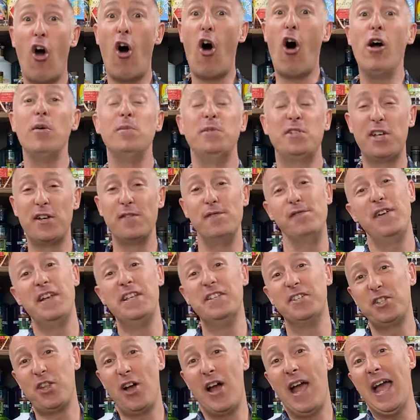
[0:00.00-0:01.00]
I was
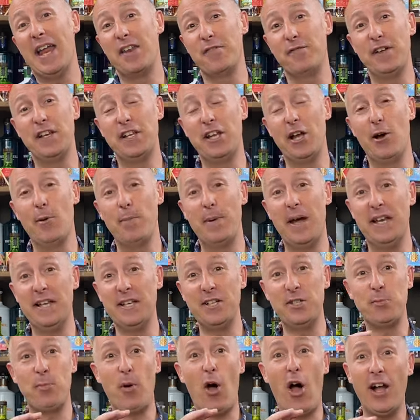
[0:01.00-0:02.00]
convinced I had a video about
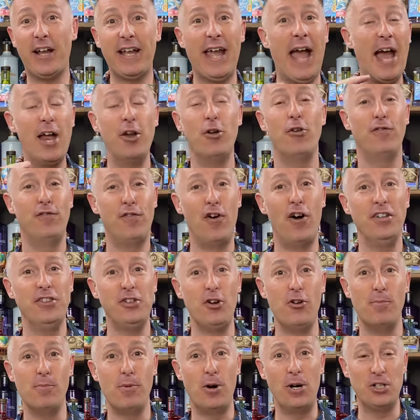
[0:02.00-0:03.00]
this, but I cannot find
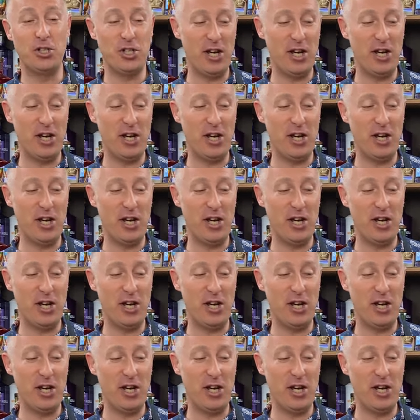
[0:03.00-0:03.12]
it on my